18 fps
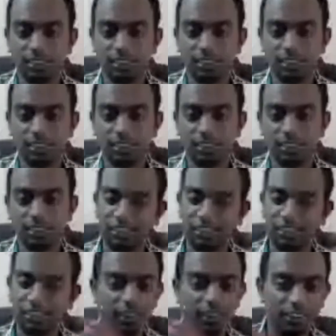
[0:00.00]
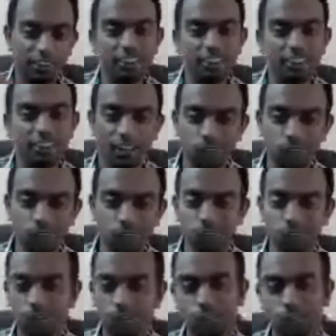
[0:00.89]
That's the only thing. We already did all
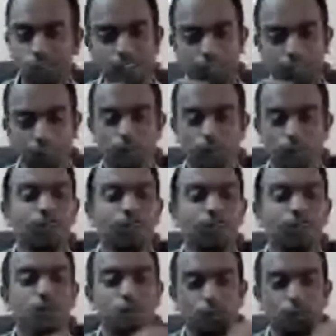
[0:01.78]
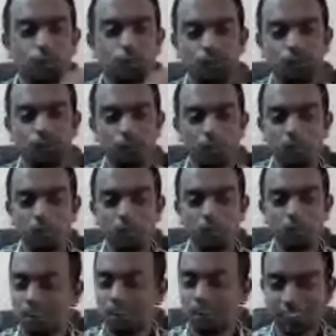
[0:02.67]
those videos in Tamil, so that
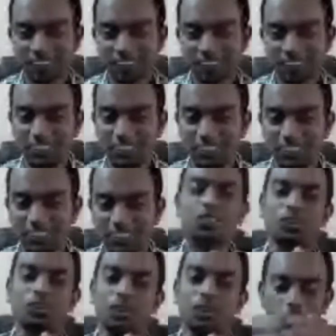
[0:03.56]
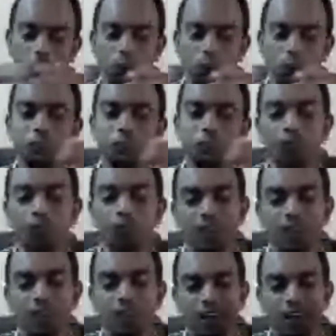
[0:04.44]
people are enjoying it. So I hope
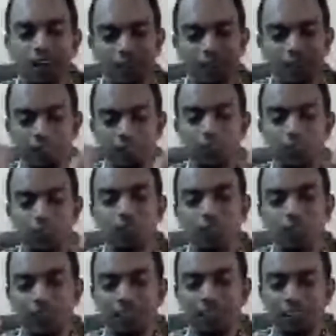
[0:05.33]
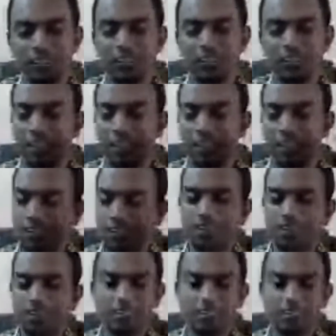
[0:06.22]
everyone will enjoy
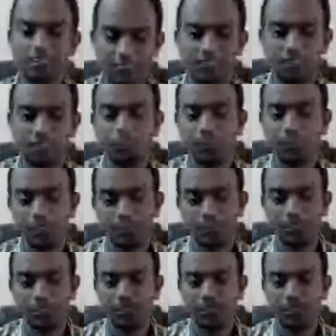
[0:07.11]
and learn some things.